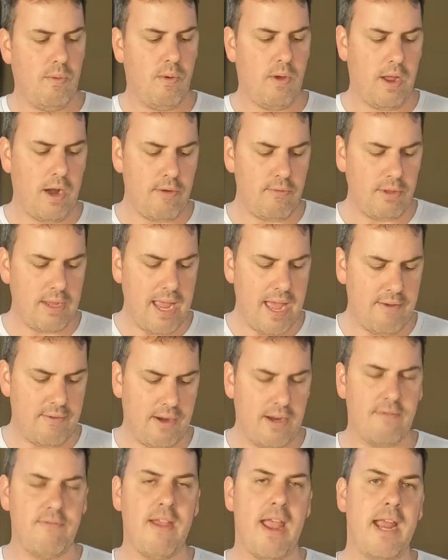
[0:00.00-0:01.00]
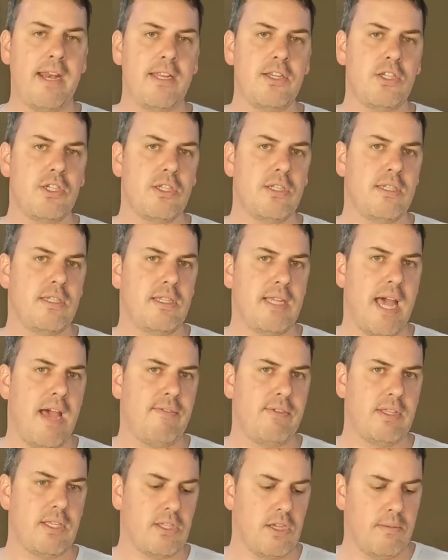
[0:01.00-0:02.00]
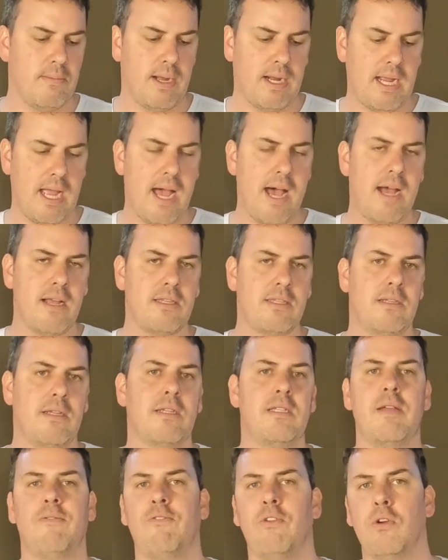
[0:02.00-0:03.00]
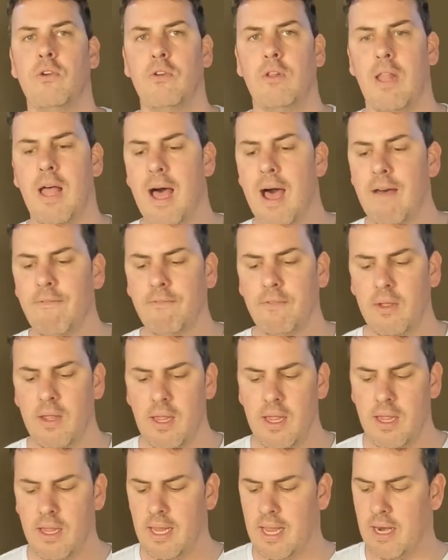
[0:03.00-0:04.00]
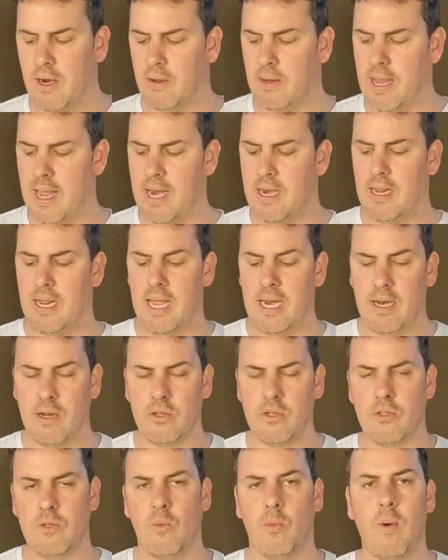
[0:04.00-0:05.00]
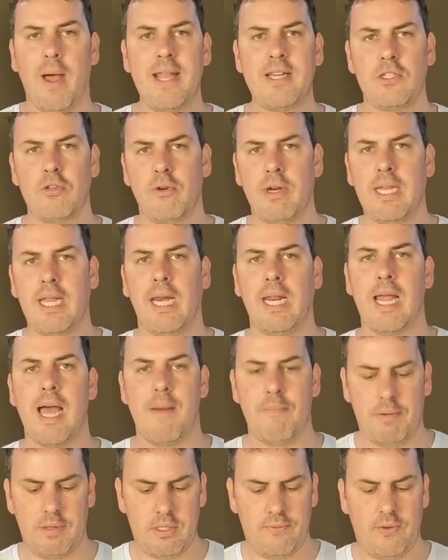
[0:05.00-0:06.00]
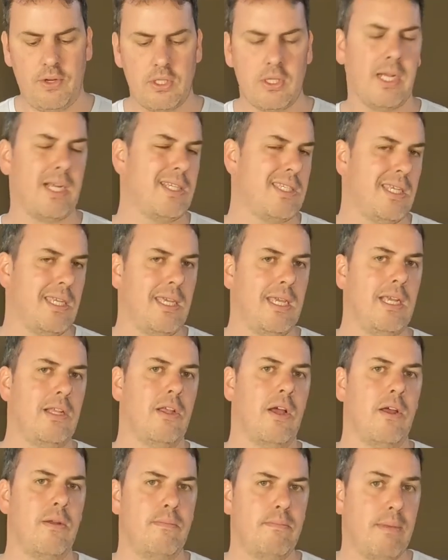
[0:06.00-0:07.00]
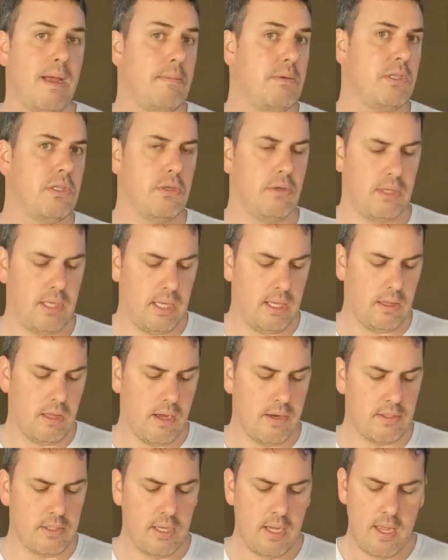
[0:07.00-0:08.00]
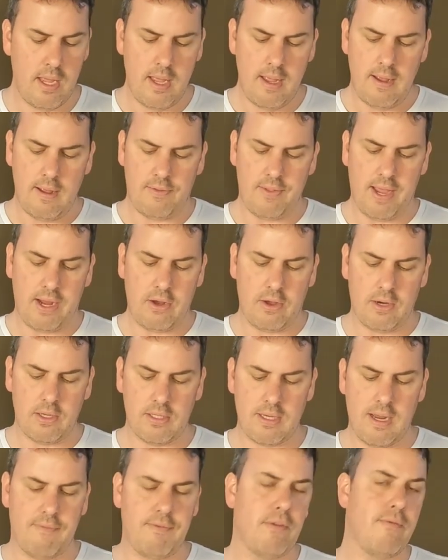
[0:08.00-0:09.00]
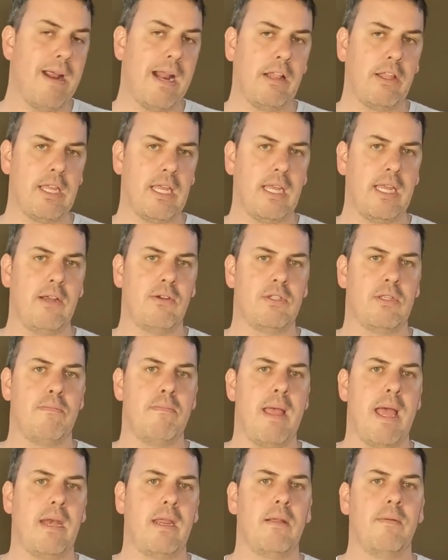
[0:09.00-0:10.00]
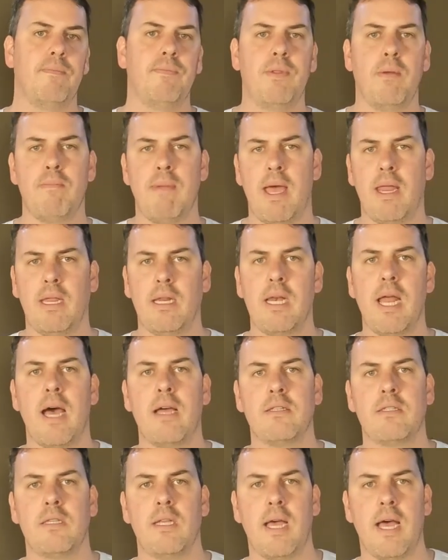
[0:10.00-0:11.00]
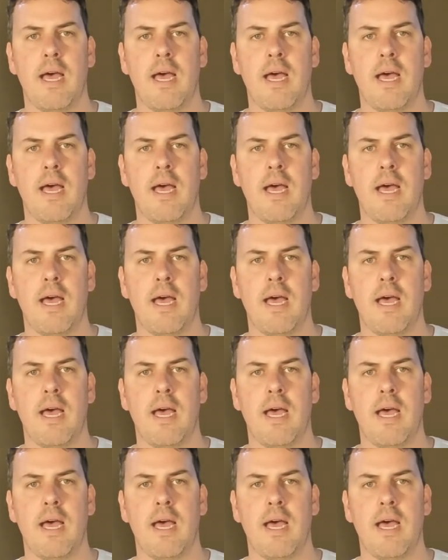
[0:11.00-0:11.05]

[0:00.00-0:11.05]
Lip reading: I don't really have an advantage to having this on my cars except for a good laugh. And the weight's already getting up. It feels like it's a kilo, maybe 2 kilos, and that kind of stuff. The rattling in here is the mounting nuts